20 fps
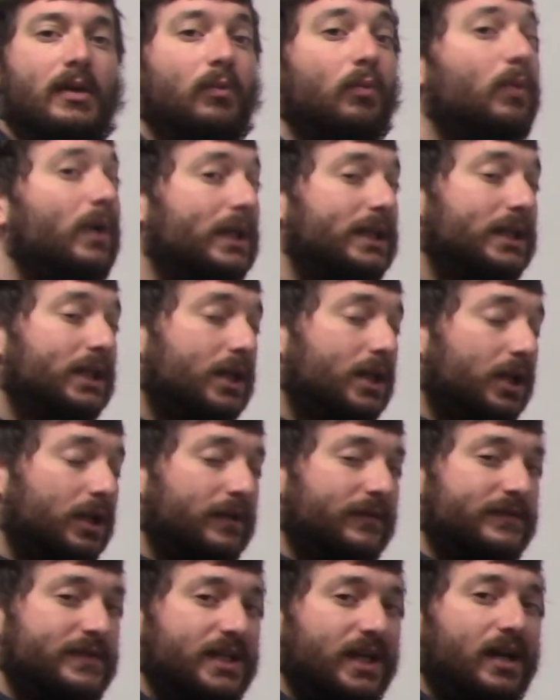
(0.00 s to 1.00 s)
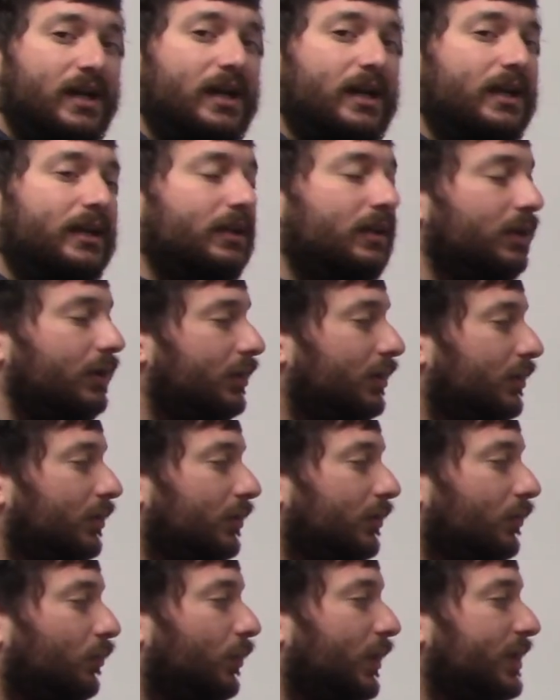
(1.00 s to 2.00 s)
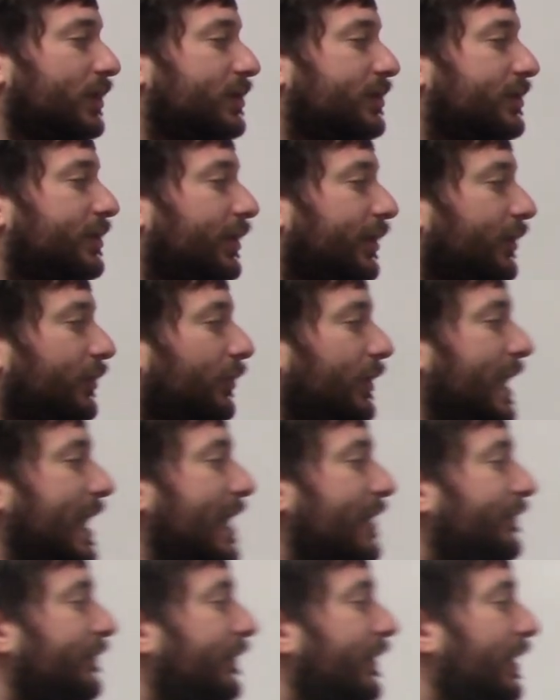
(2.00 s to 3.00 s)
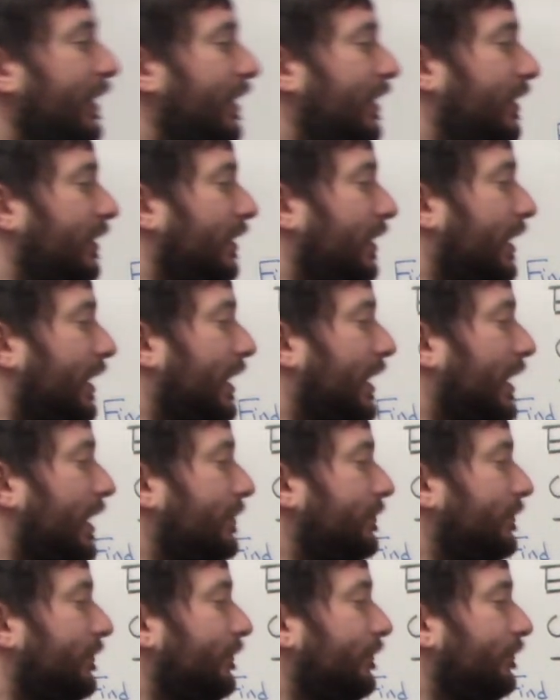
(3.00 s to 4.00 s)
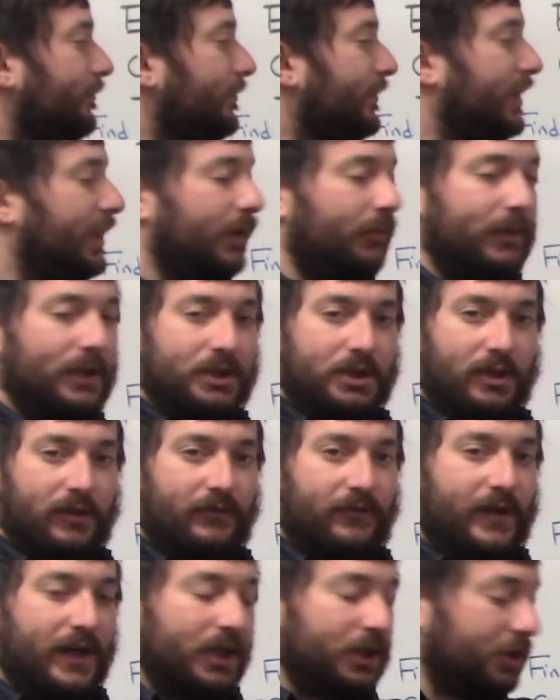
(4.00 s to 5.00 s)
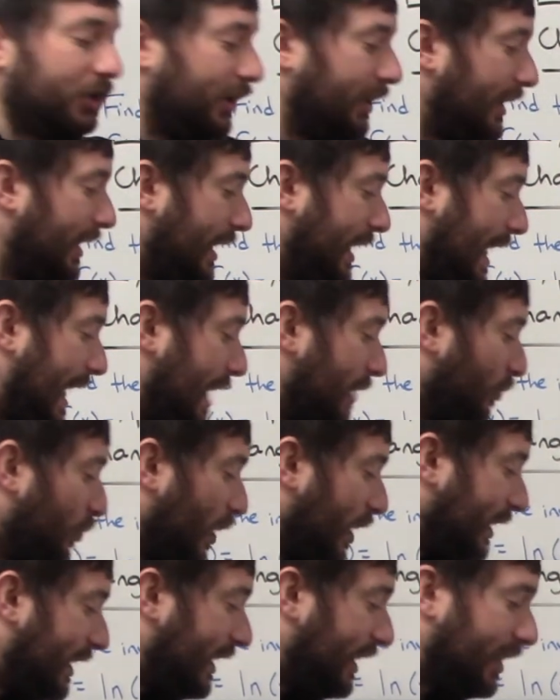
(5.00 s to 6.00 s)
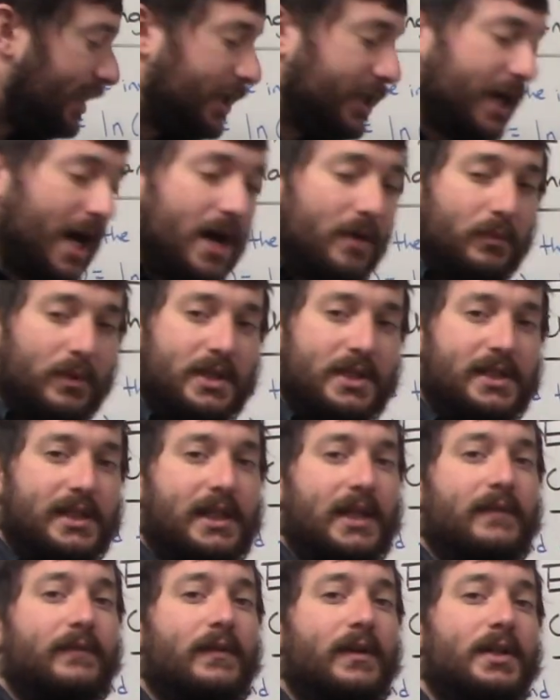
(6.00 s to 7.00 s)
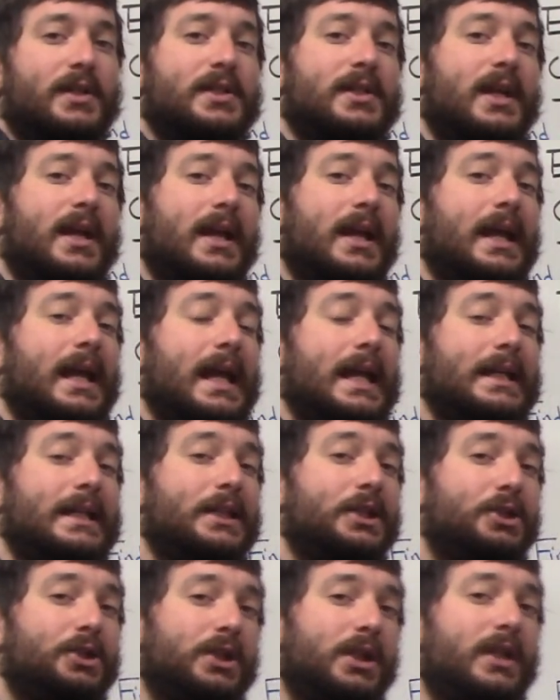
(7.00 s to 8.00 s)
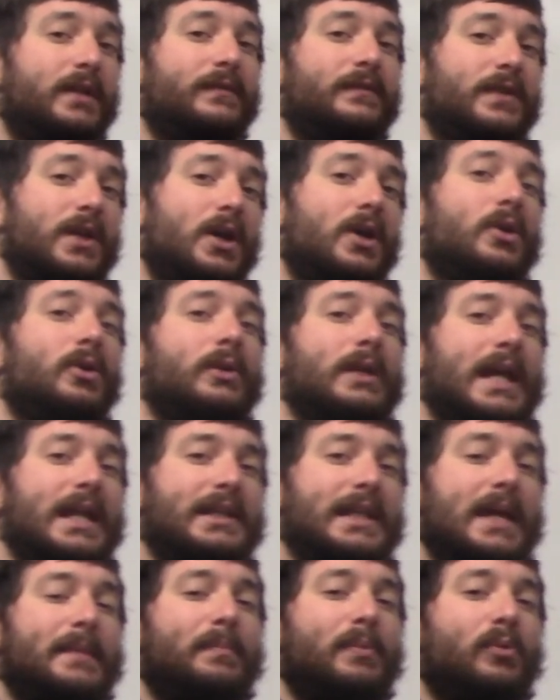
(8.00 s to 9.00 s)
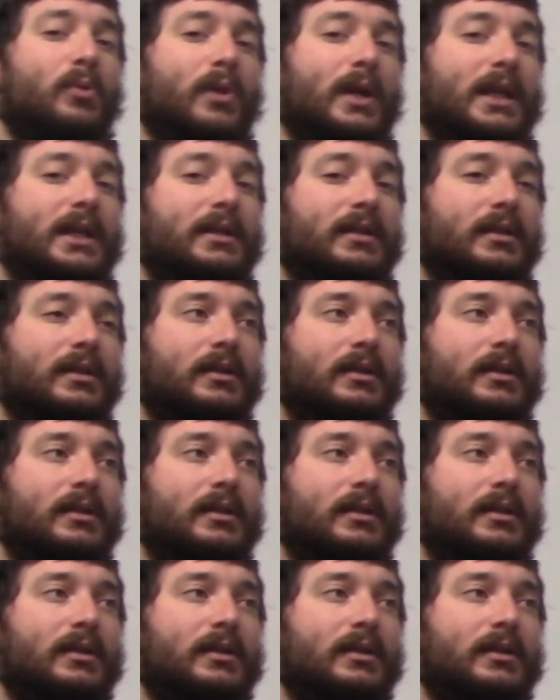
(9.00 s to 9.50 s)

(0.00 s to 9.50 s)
what he could have done was to graph the original function and what he thought was the inverse, and he should have known at that point